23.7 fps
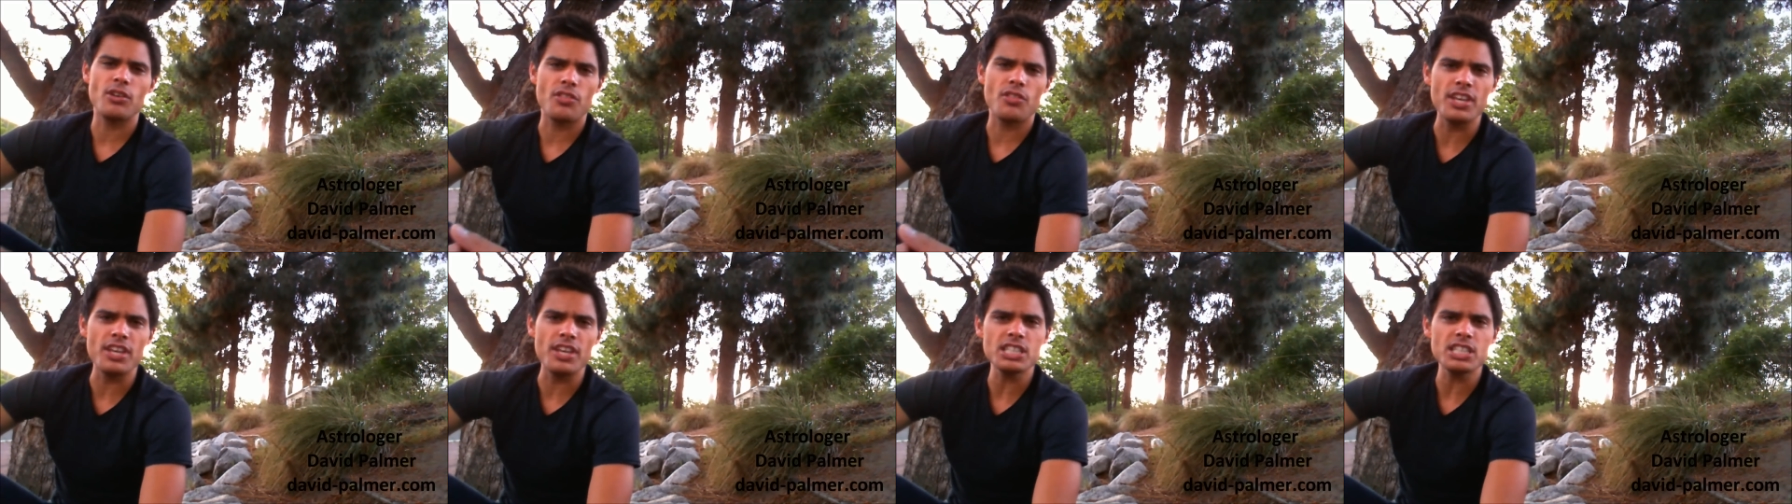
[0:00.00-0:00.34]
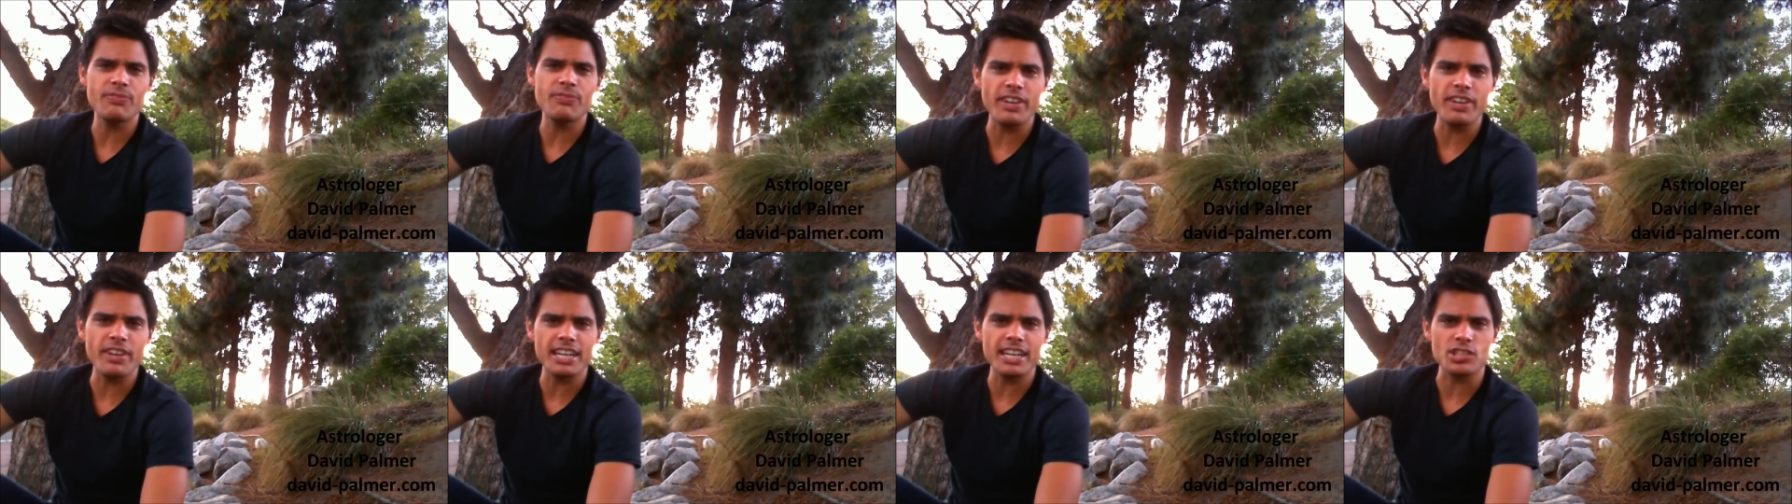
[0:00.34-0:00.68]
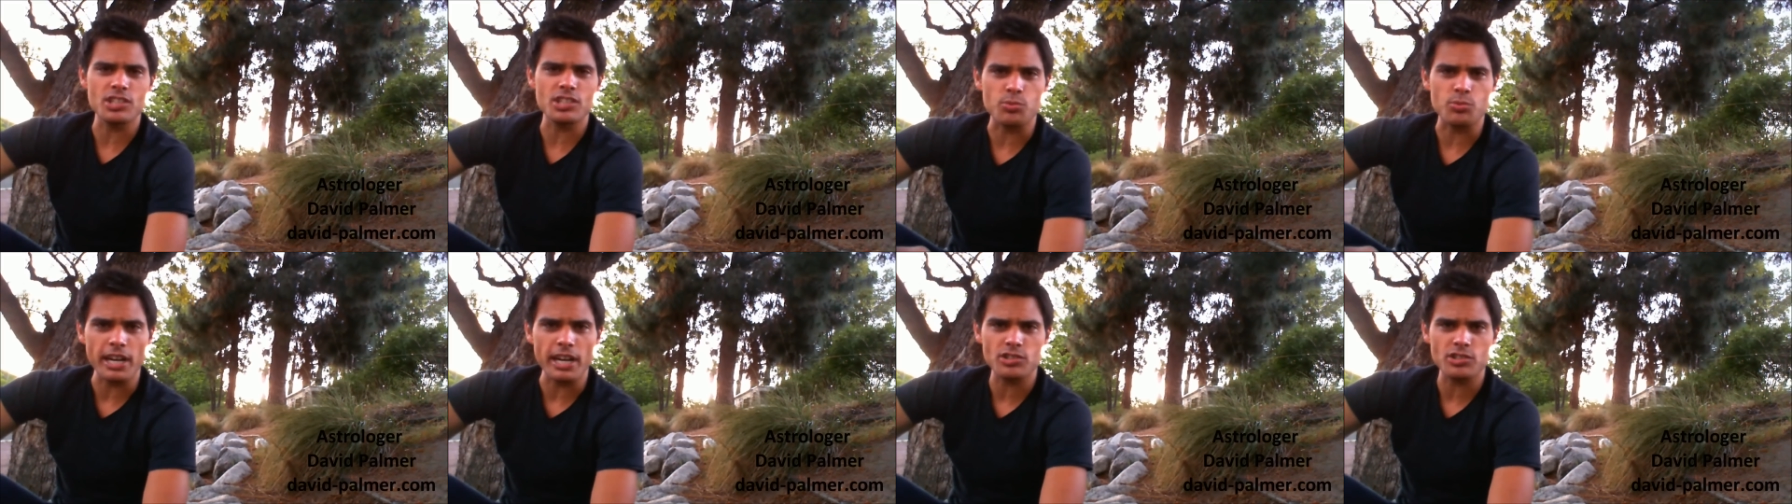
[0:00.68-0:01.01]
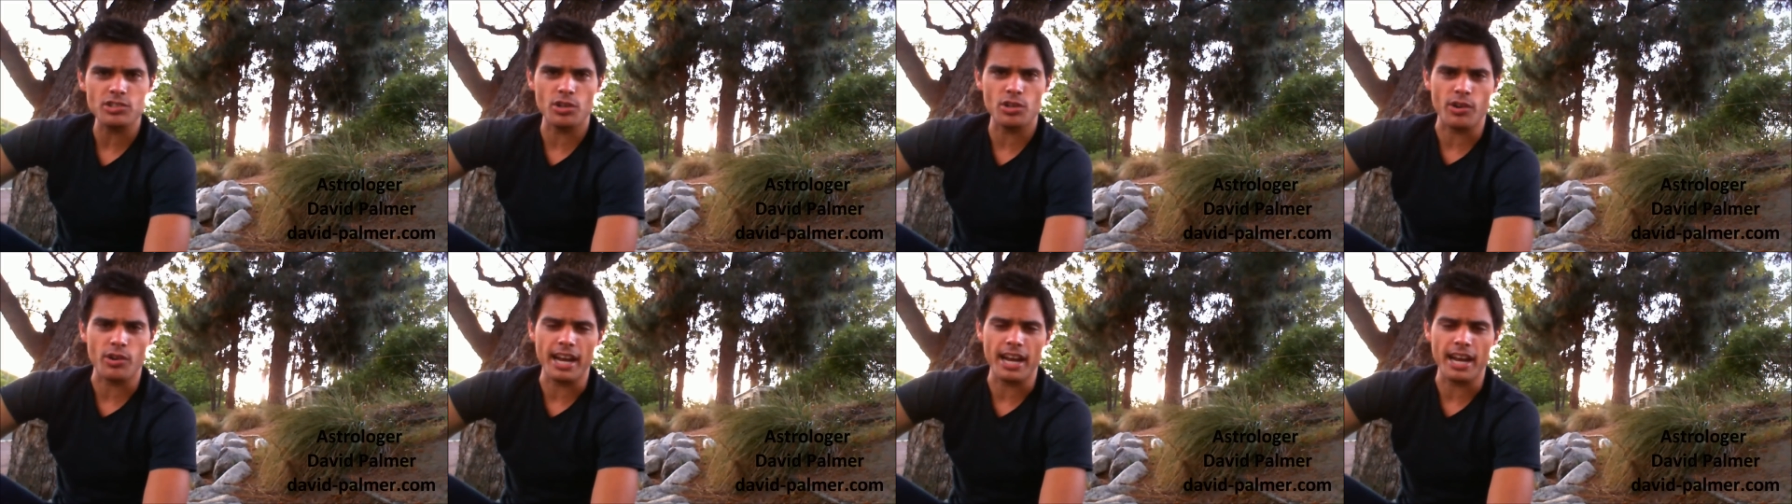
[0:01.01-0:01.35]
this Venus
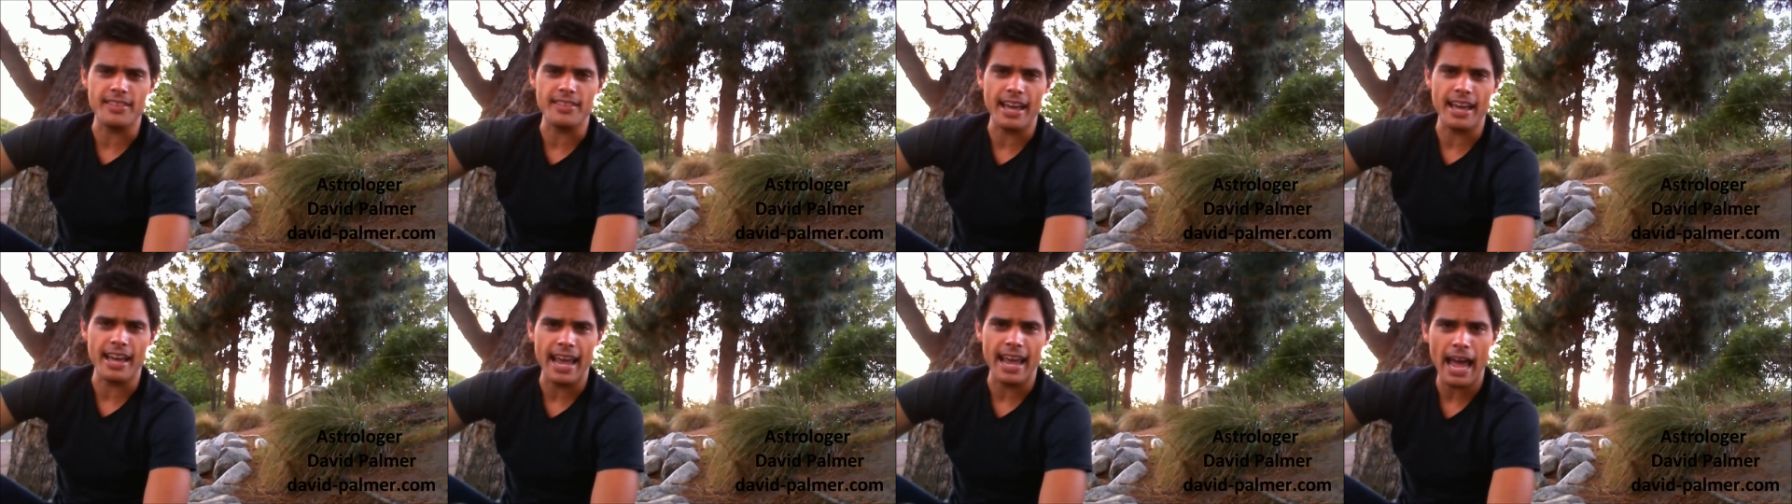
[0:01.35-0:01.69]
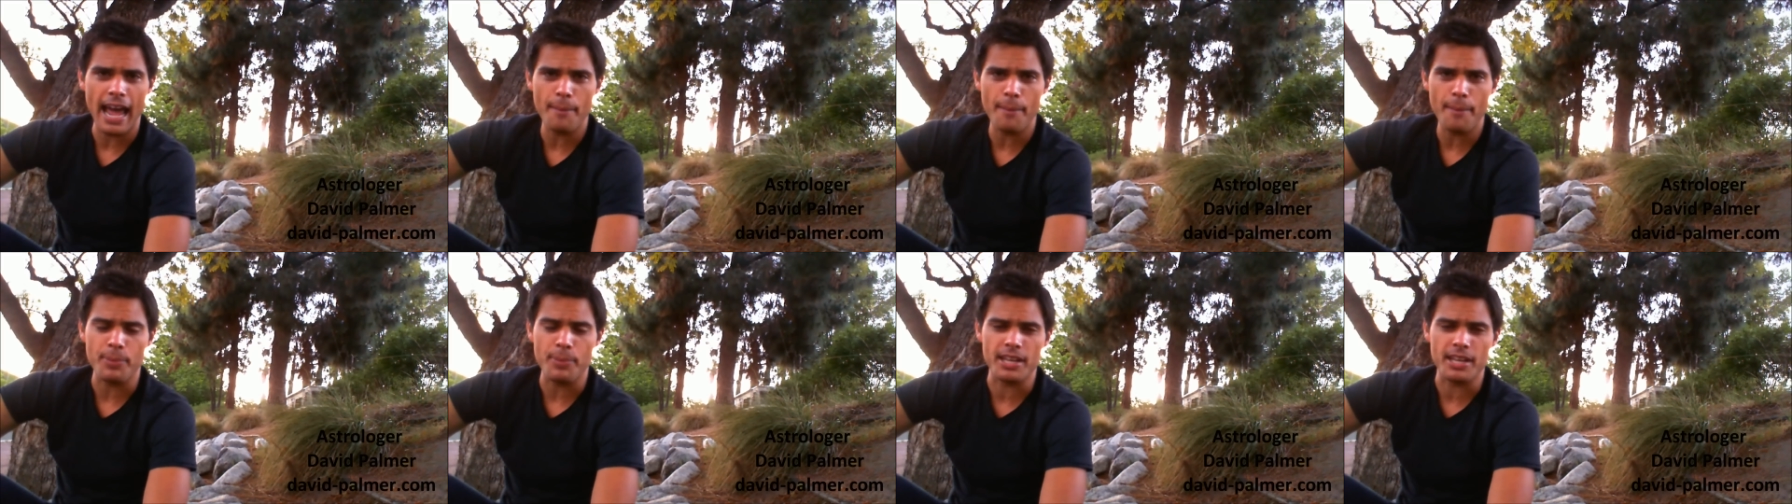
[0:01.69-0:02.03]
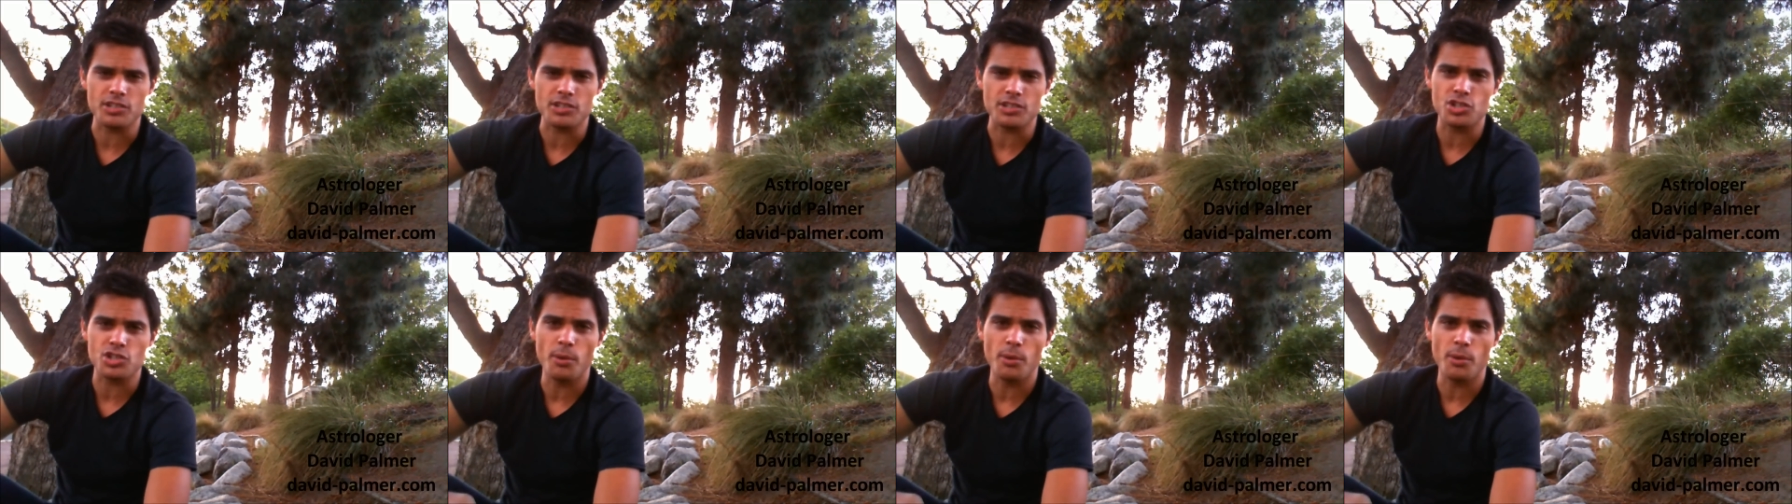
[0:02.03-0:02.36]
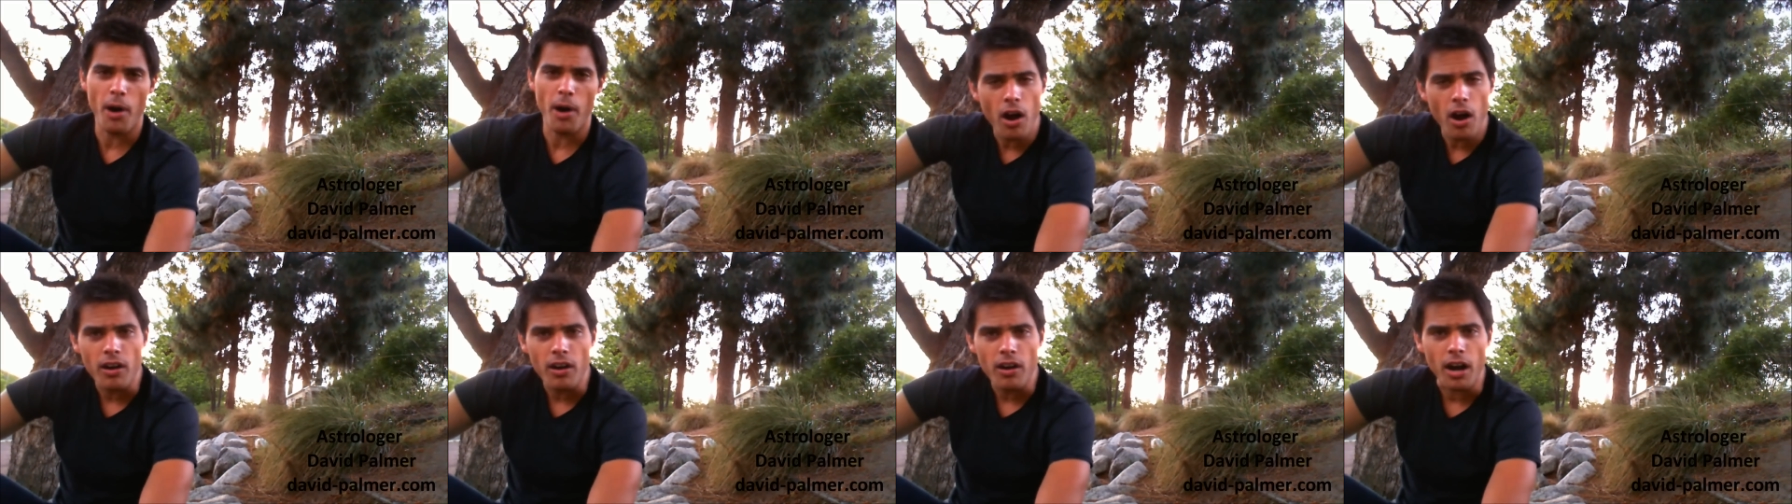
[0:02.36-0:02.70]
retrograde that happens
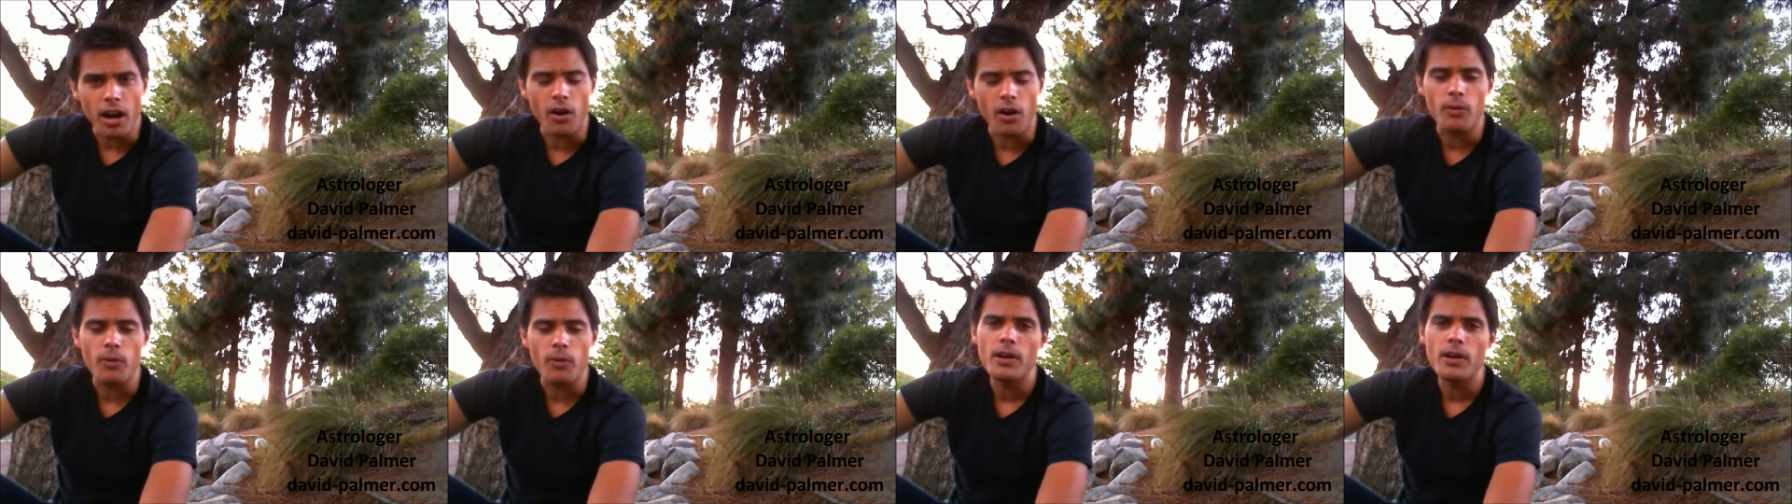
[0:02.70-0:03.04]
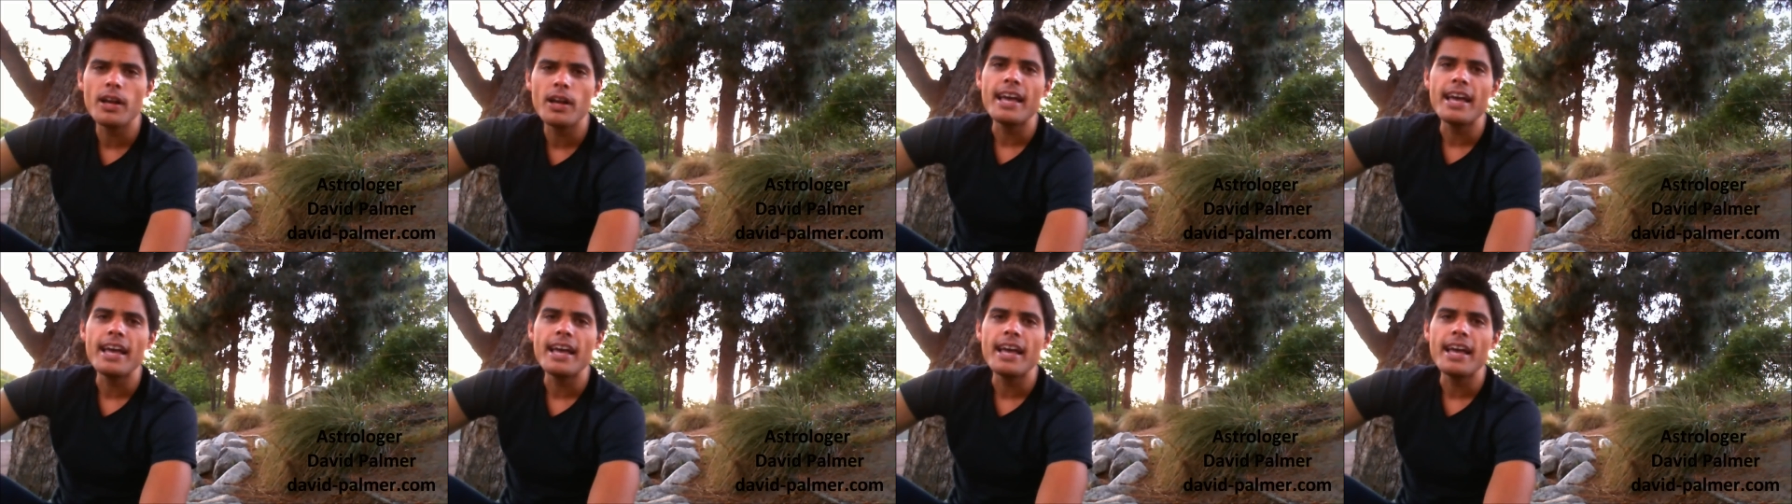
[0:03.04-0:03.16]
tomorrow